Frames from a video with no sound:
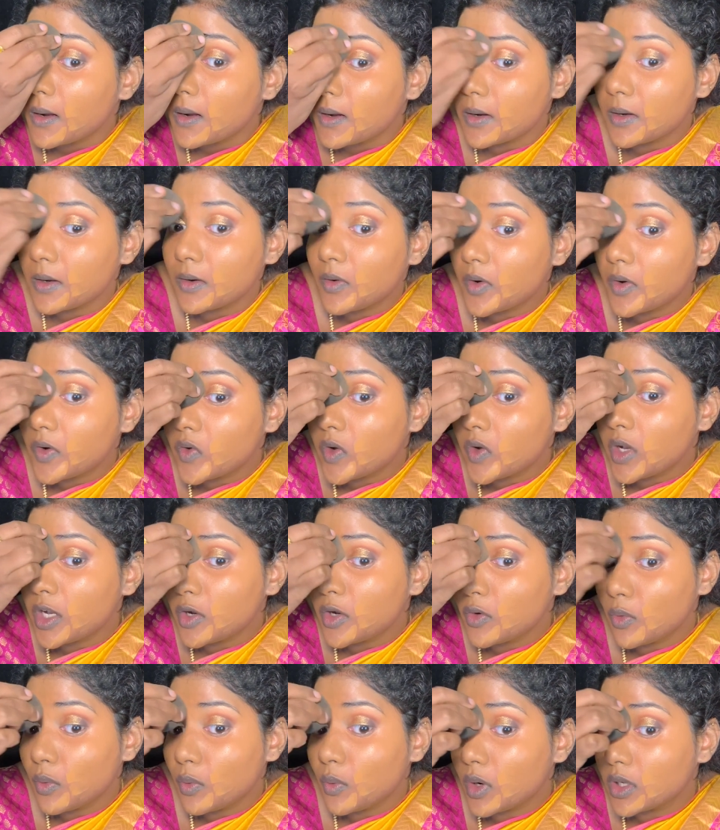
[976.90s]
I really
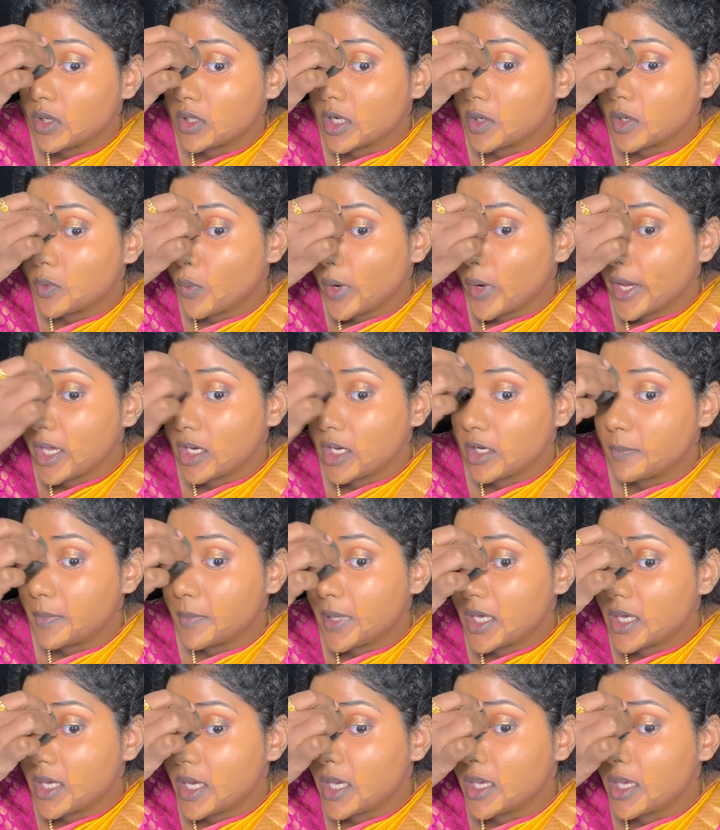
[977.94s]
don't want that white
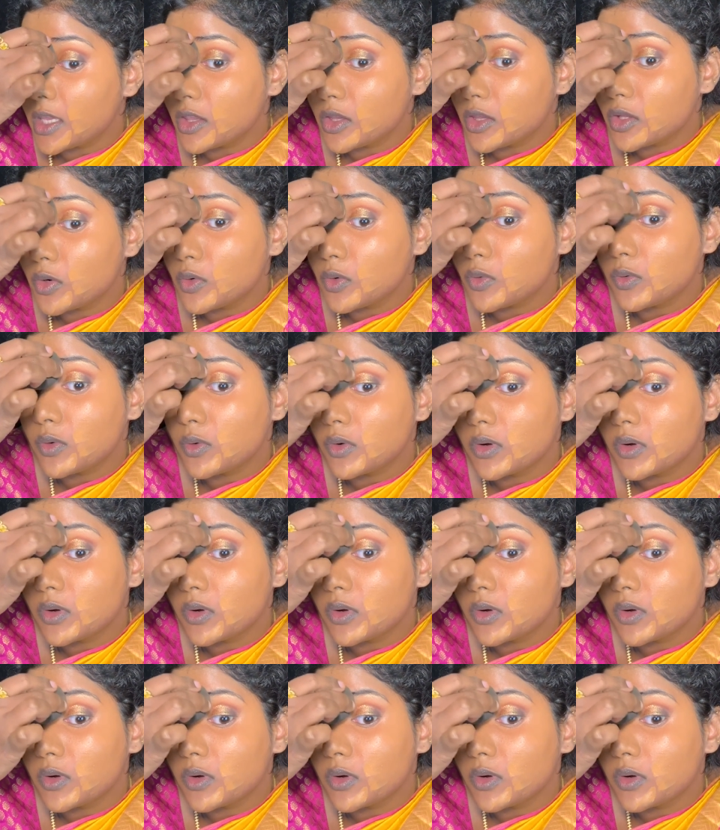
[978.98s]
peeking through.